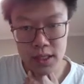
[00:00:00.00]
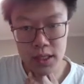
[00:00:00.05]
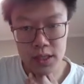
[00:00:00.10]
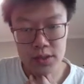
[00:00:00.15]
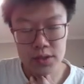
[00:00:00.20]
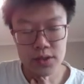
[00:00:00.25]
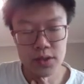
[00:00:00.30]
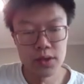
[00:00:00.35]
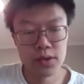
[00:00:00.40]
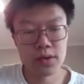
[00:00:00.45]

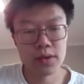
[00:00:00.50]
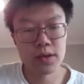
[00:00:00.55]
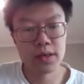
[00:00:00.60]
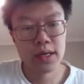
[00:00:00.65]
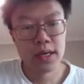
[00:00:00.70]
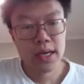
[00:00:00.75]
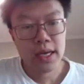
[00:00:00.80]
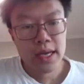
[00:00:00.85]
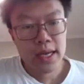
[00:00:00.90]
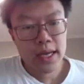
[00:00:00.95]
So
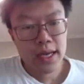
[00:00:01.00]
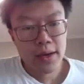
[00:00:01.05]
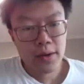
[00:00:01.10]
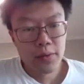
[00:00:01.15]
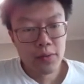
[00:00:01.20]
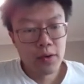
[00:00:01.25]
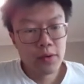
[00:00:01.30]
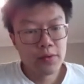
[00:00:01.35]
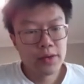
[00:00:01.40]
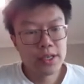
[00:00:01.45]

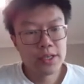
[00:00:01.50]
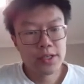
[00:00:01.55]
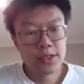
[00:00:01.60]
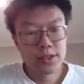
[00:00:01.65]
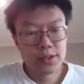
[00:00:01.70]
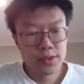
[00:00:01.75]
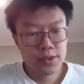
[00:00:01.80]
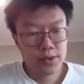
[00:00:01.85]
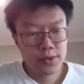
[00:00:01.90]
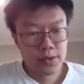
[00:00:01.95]
what we
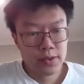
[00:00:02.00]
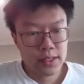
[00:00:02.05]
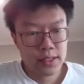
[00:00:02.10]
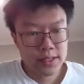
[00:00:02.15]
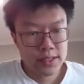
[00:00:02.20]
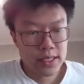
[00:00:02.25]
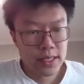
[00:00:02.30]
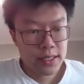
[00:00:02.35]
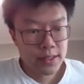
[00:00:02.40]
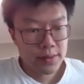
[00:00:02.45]
could do
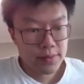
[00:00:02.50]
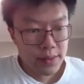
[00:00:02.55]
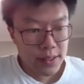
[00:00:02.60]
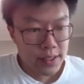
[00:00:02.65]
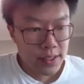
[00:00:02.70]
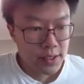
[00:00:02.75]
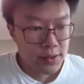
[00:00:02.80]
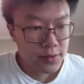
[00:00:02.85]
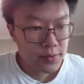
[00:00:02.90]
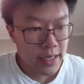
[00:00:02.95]
is that
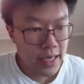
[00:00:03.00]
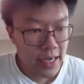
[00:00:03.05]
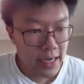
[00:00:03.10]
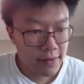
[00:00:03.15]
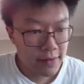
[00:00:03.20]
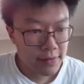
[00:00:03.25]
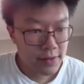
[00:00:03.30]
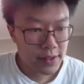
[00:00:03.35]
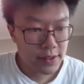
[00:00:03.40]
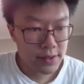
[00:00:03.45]
because we
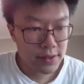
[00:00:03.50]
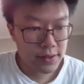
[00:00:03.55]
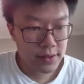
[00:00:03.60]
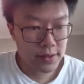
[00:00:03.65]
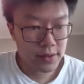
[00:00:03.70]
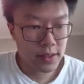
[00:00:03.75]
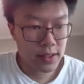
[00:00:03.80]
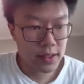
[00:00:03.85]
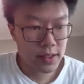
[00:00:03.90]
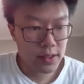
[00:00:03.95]
have this
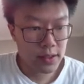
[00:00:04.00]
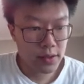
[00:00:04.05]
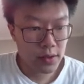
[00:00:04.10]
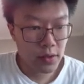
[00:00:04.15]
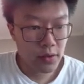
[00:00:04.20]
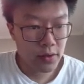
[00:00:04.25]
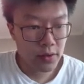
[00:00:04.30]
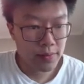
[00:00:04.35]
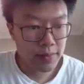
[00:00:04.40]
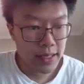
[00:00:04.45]

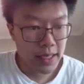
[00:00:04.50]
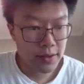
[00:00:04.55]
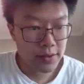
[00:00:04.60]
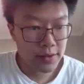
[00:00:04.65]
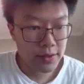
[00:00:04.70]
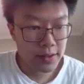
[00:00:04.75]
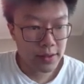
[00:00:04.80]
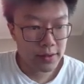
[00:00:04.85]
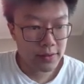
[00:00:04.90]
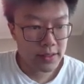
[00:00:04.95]
lower
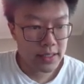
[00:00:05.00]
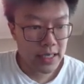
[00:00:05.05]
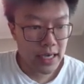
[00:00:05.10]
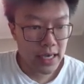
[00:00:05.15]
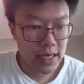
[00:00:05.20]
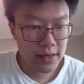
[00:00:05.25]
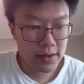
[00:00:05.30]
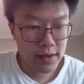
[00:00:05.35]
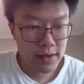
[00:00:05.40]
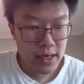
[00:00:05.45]
bound of
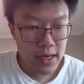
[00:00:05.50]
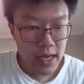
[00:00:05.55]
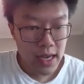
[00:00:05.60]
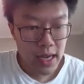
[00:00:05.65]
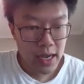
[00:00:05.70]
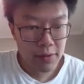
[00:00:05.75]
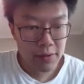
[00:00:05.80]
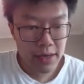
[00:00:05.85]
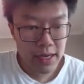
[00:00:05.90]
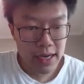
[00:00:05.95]
10
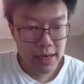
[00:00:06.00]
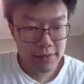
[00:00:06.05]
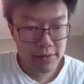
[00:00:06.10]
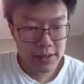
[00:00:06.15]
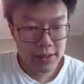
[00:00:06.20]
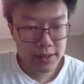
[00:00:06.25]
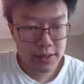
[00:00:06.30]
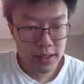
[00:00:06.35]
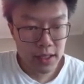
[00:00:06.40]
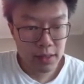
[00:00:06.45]
and we have
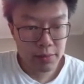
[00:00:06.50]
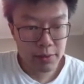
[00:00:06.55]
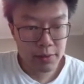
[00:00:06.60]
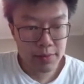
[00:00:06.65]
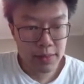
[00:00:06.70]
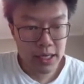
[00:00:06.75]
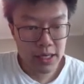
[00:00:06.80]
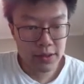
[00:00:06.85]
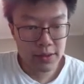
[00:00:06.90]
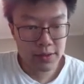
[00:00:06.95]
this upper
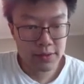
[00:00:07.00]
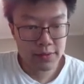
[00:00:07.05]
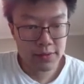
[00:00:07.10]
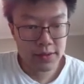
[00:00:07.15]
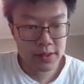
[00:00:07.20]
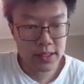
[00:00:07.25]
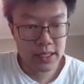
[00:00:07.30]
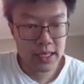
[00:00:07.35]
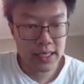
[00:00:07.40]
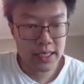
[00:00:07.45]
bound of
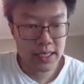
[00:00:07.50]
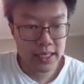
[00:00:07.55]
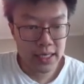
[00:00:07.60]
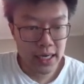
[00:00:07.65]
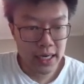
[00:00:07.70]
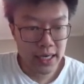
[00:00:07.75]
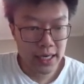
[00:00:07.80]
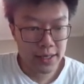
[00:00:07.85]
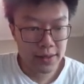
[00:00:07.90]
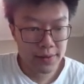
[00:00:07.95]

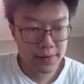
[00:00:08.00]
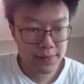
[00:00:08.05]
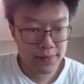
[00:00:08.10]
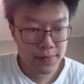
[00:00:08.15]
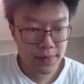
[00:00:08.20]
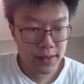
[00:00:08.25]
99